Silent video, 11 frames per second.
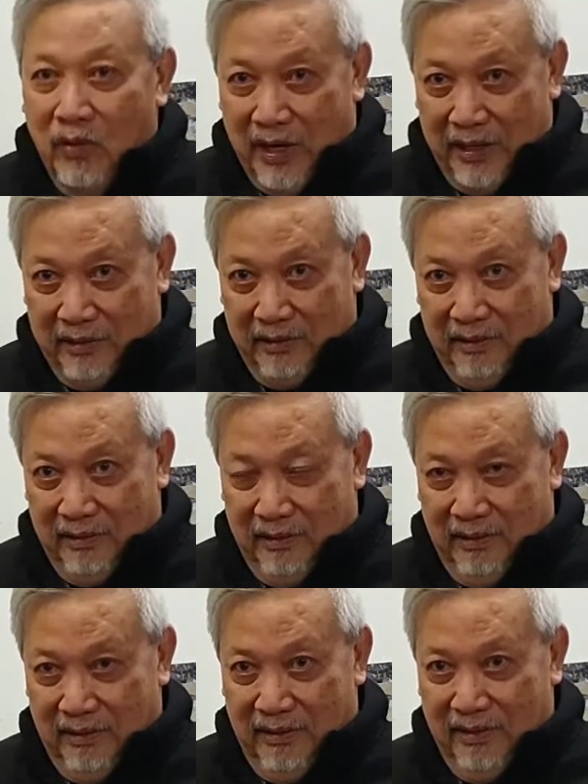Right.
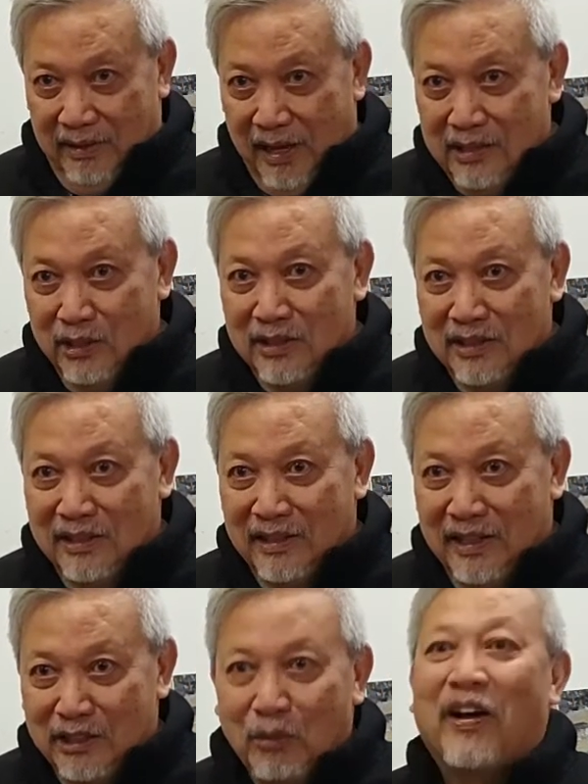That's
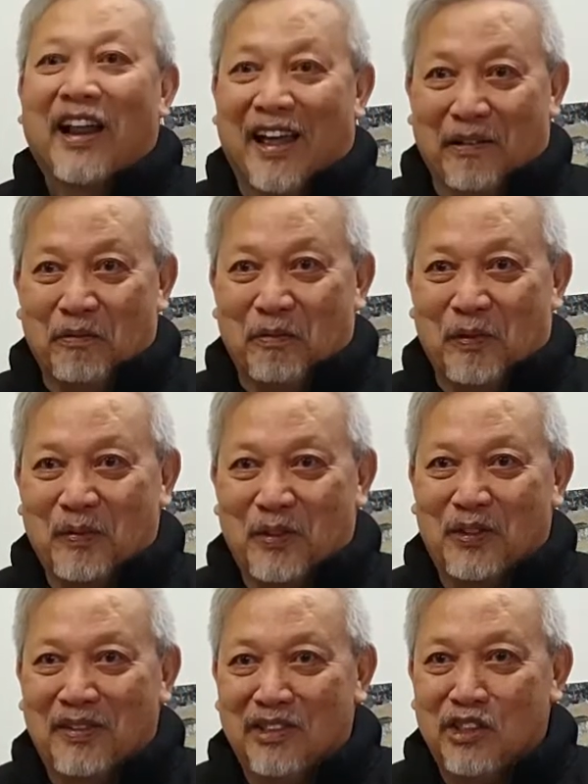what I'm
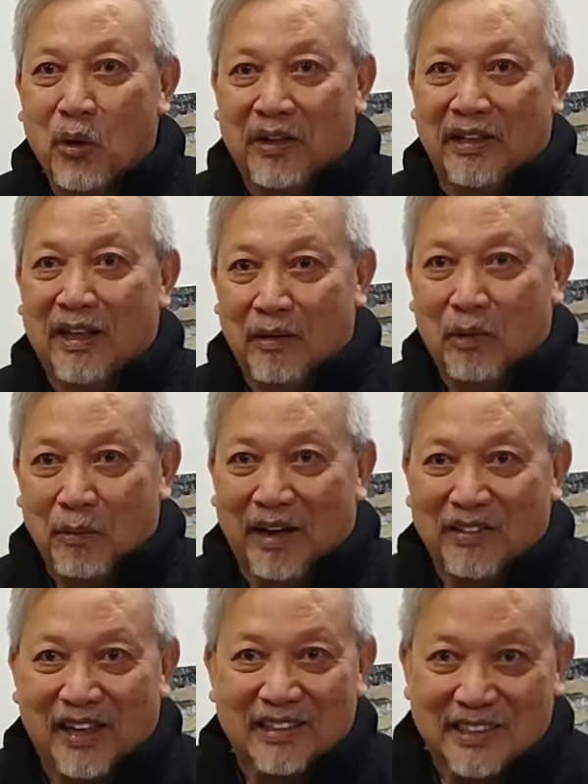so in love
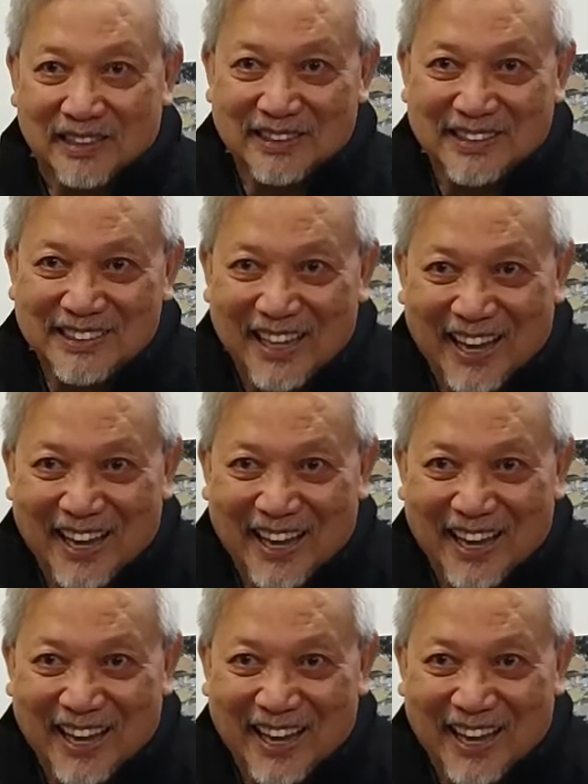about Essex.